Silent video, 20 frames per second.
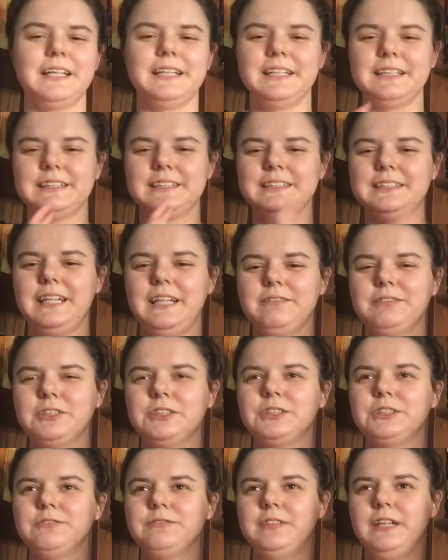I think the
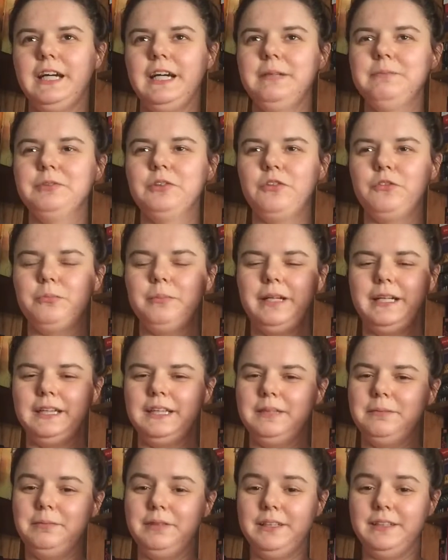divergent vibe was
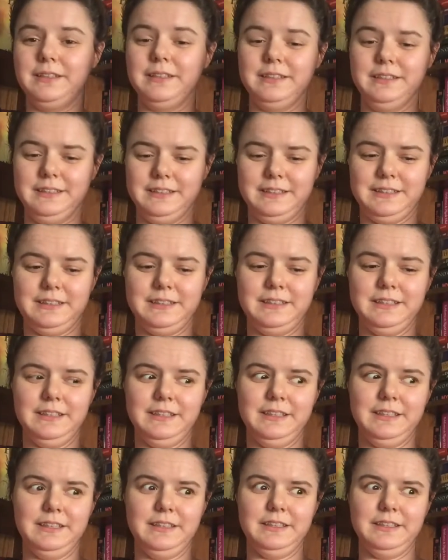mainly because
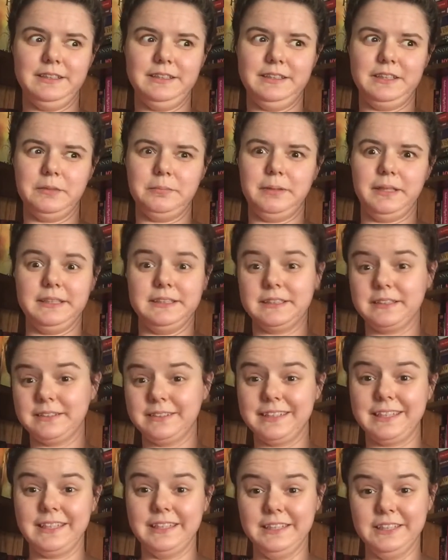they're
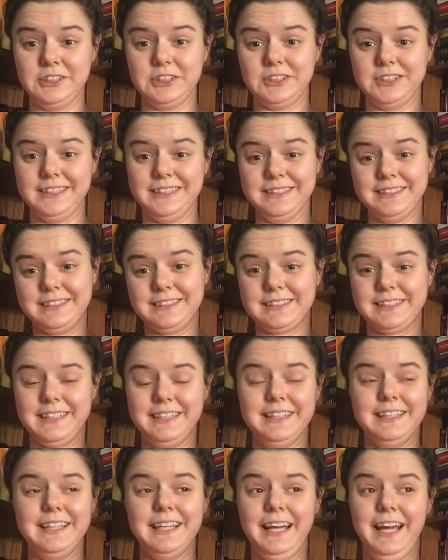basically initiates
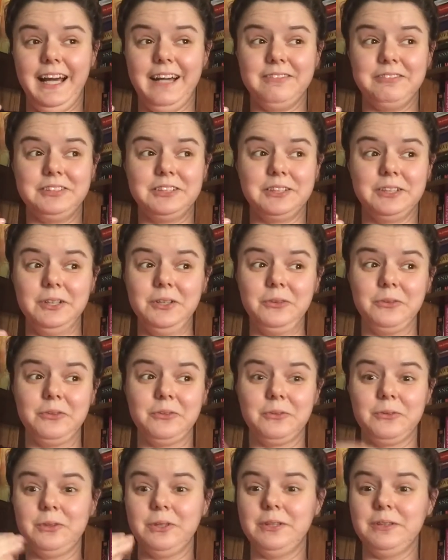and they have to go
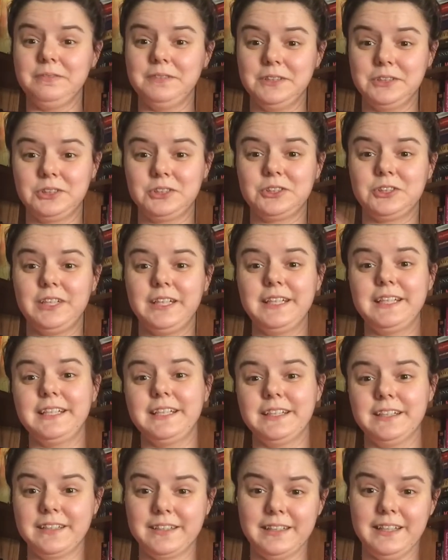through all this
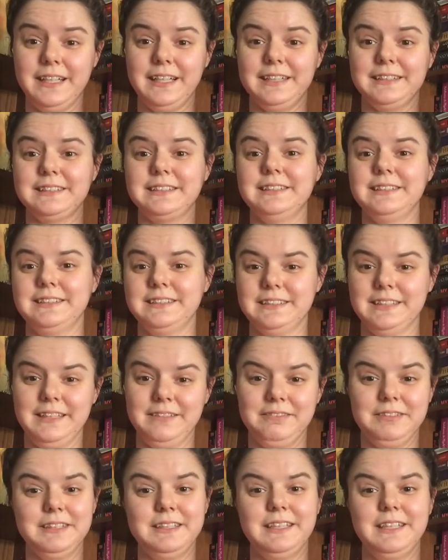training and classes and
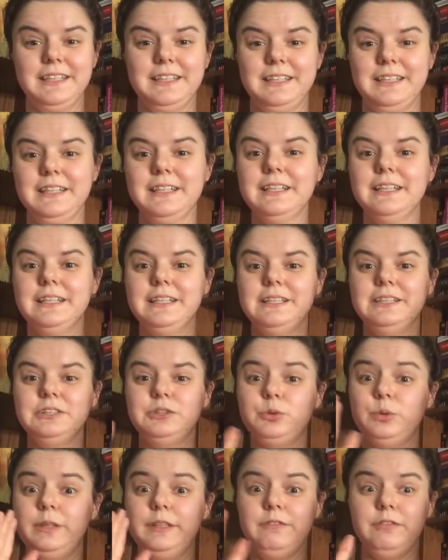everything
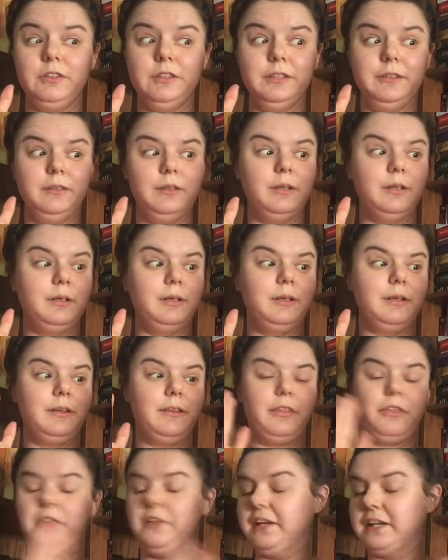to even
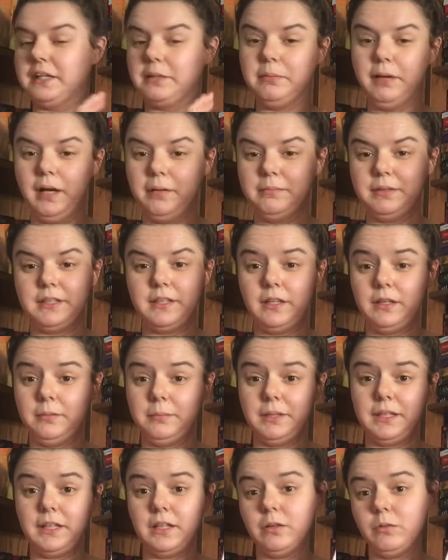think about
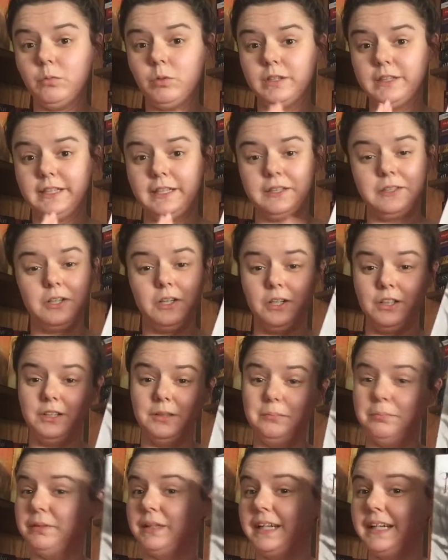becoming what they call
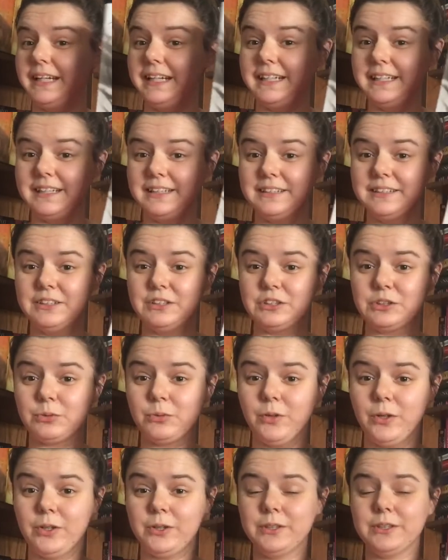a blade in this
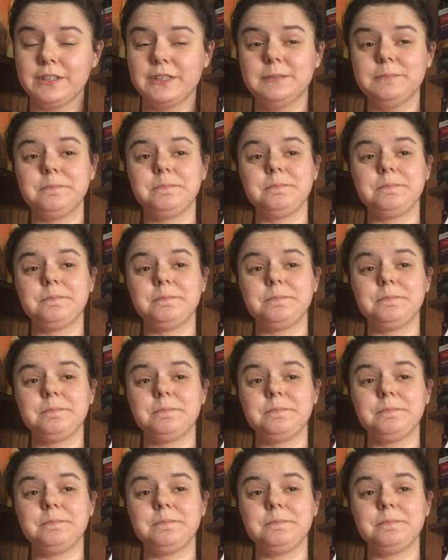world.